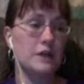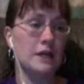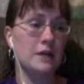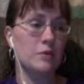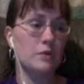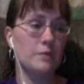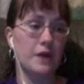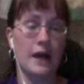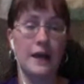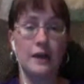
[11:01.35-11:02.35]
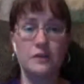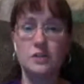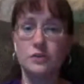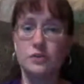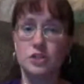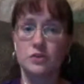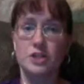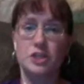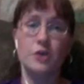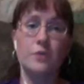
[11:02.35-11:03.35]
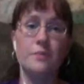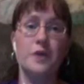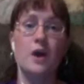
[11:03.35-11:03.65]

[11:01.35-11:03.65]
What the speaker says: the animal, the higher the dilution ratio.